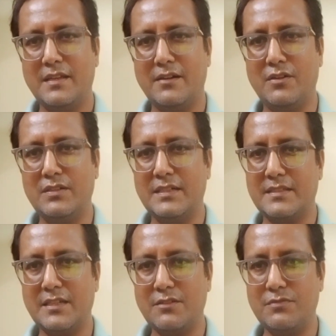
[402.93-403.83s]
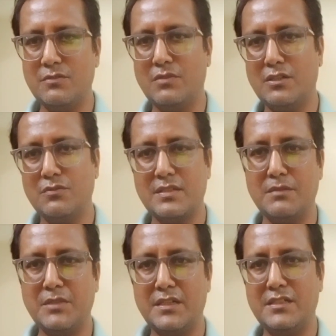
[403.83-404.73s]
or let's say if you want to send
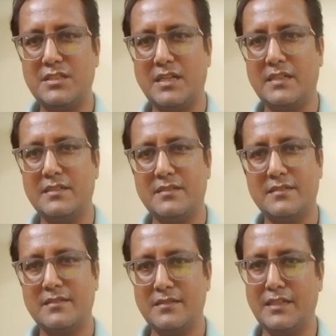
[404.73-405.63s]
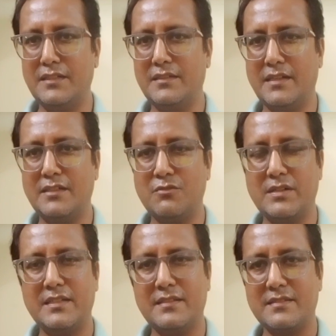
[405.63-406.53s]
me any chat, any
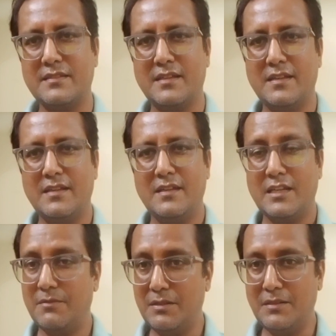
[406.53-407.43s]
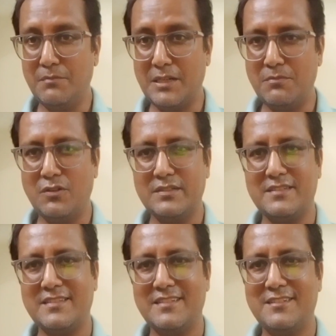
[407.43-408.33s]
queries, even the
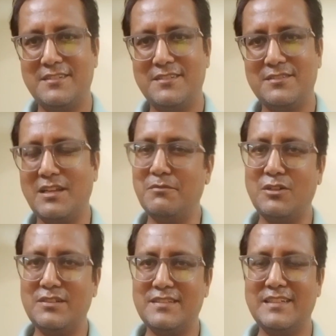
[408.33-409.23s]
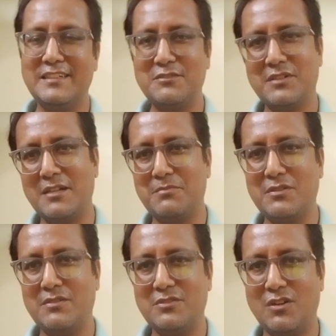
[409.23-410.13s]
mailbox. So I'm always there to help you
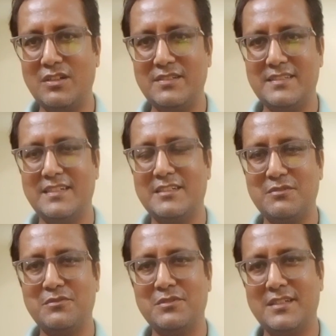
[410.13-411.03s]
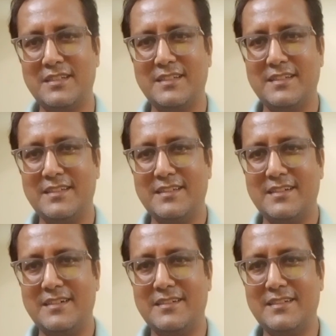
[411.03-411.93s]
out, always there to
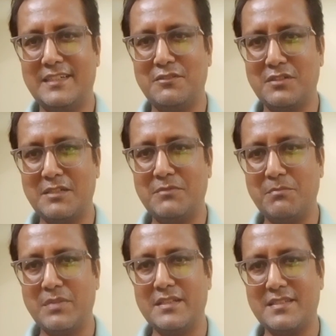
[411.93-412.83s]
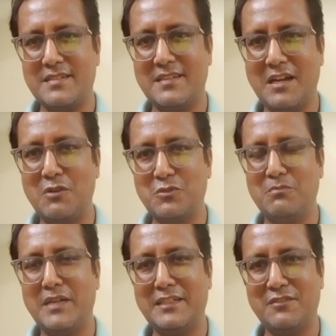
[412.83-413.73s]
give the best out of
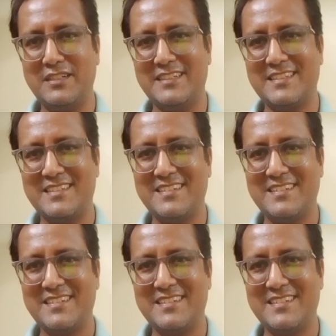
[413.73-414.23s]
my knowledge.